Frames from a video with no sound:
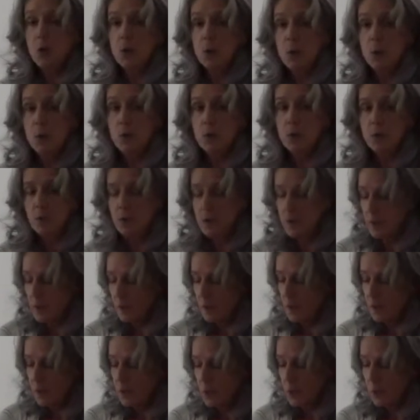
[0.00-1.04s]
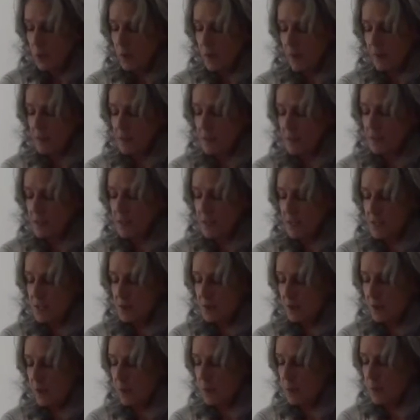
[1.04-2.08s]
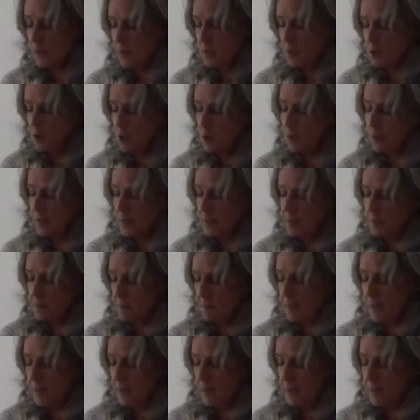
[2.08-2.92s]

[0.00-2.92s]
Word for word: Quote, you have successfully written 20